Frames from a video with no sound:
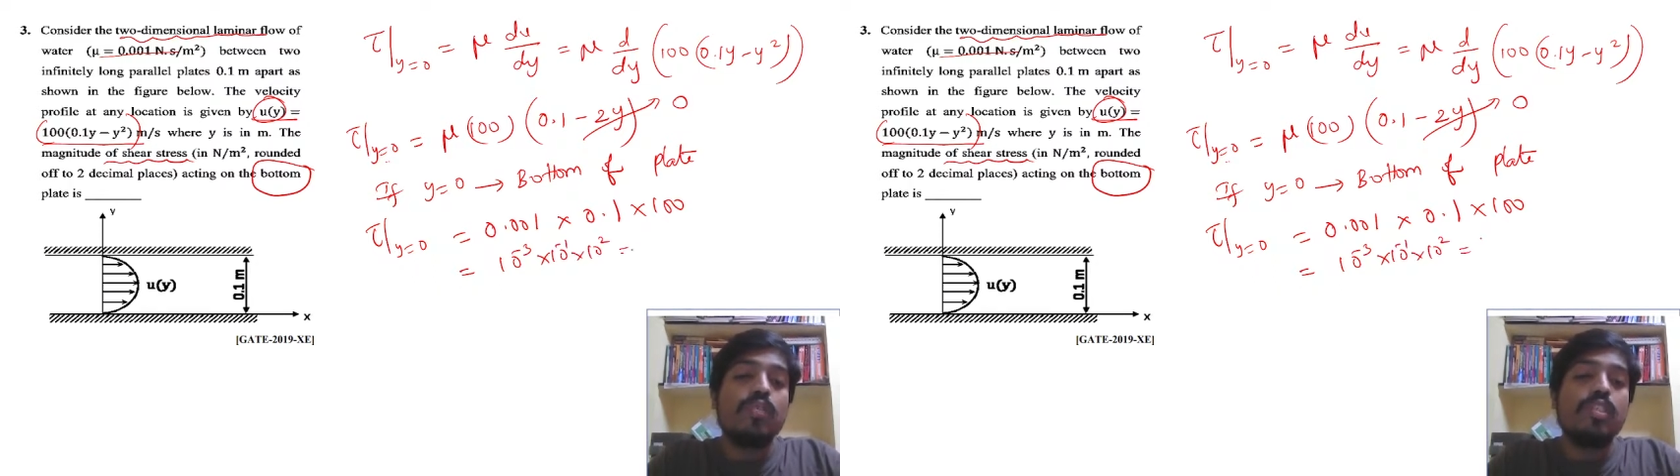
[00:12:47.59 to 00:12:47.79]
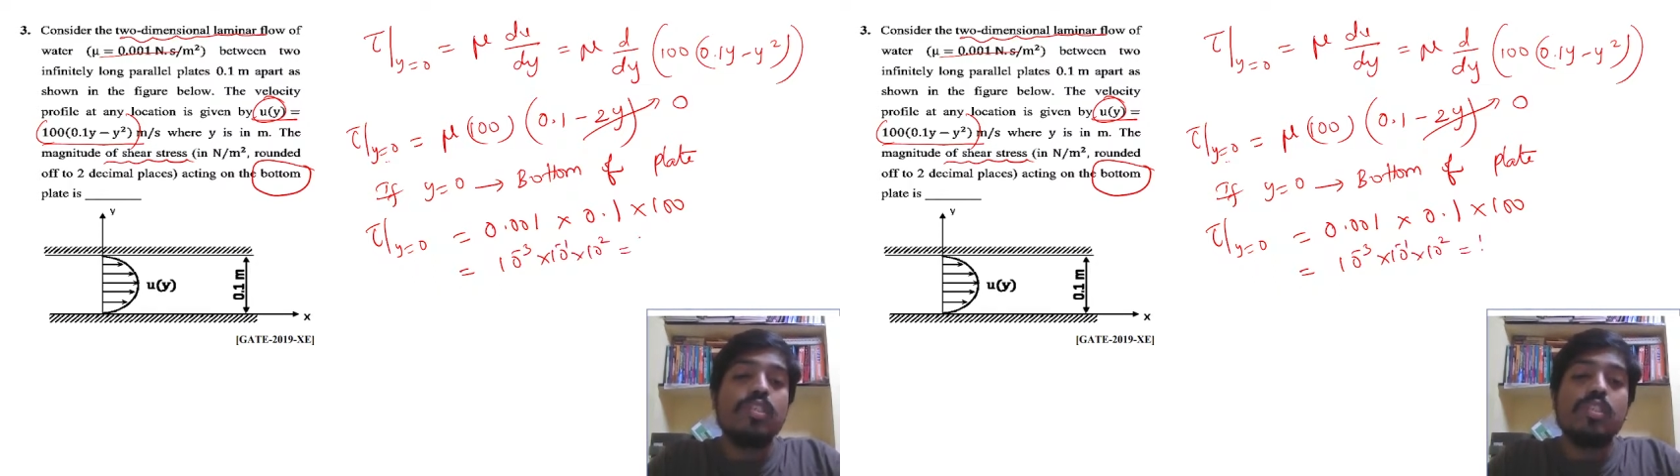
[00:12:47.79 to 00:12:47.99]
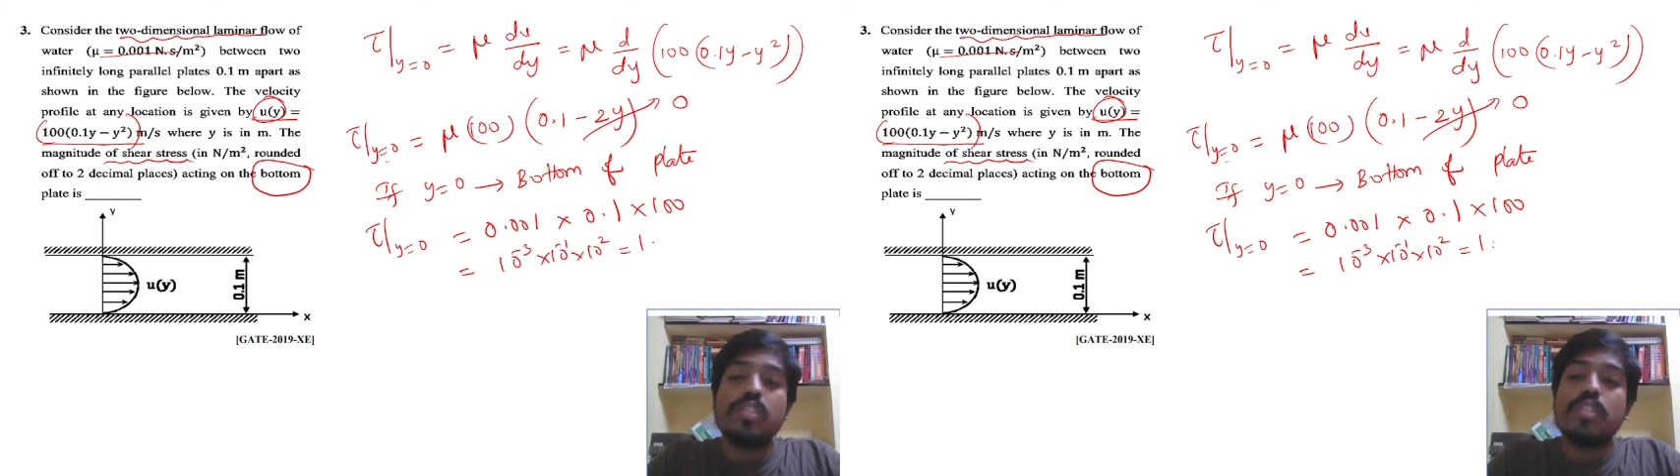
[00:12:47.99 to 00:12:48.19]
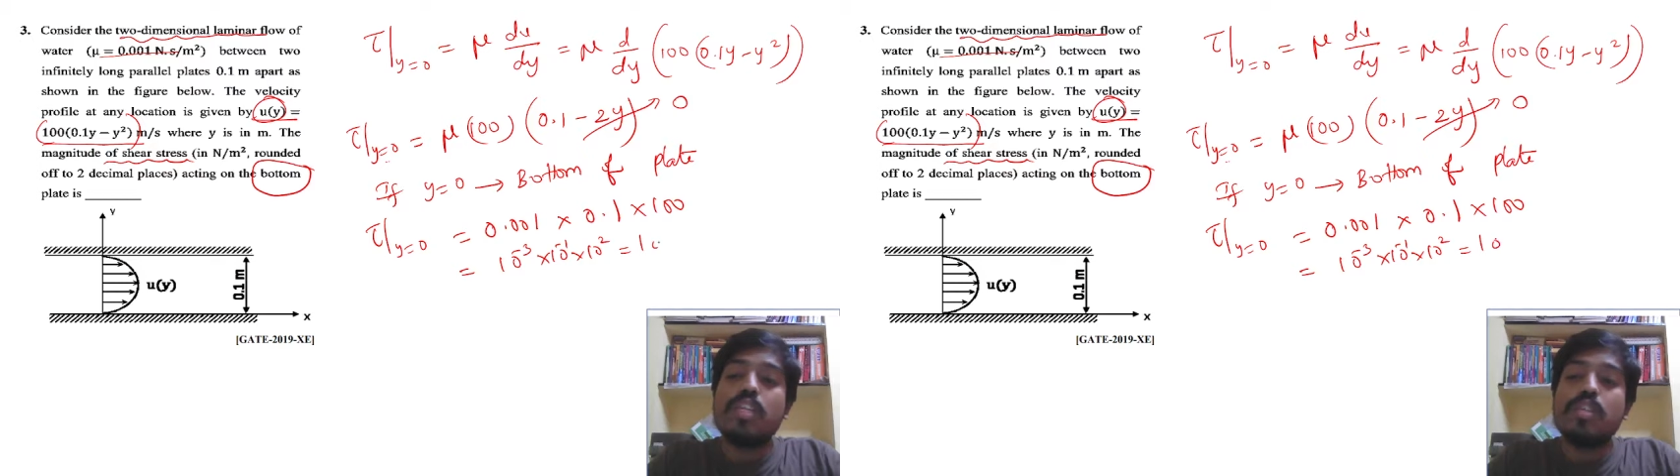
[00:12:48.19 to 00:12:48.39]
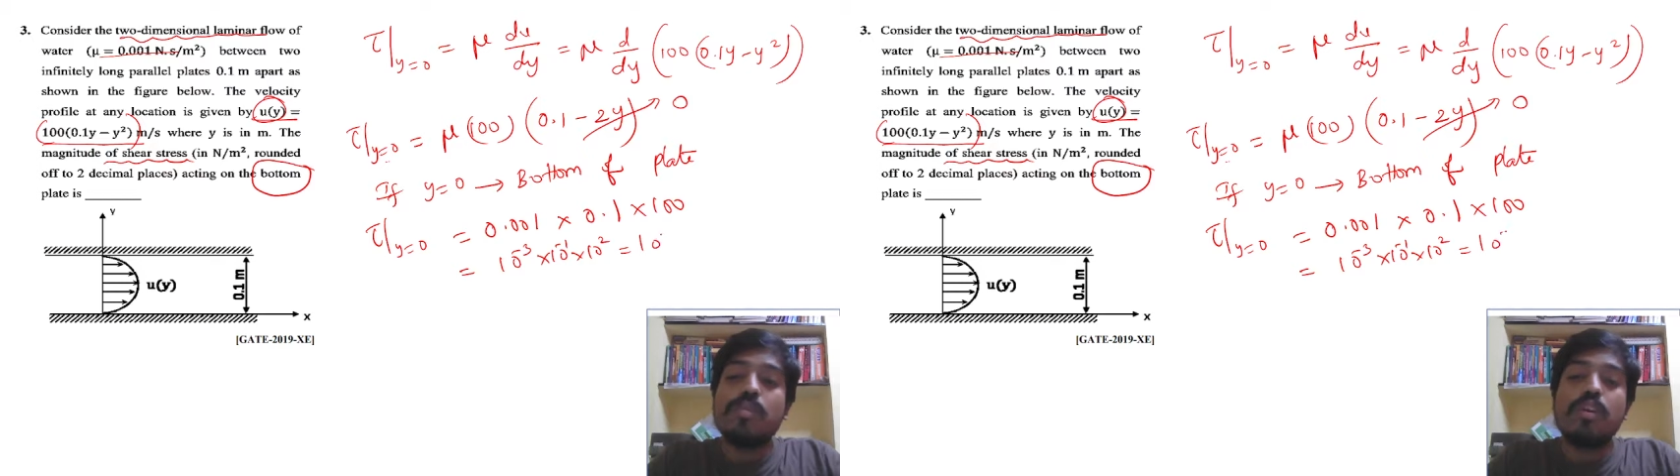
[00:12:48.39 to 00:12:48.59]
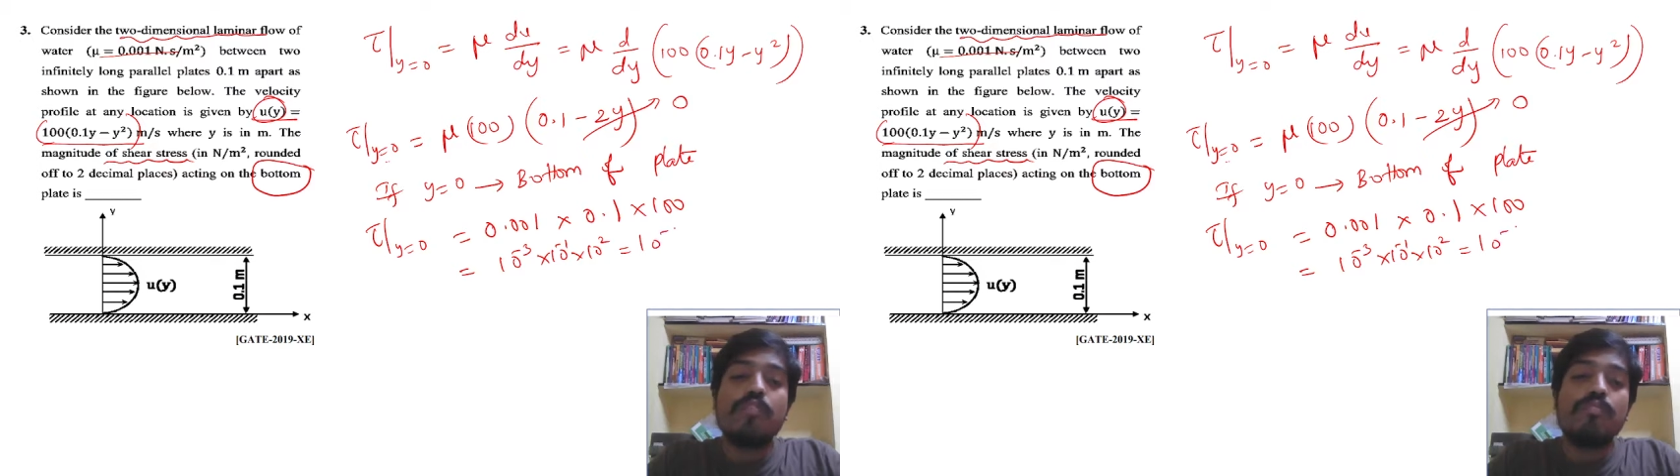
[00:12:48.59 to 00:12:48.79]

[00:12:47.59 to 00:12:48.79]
which is 10 to the power of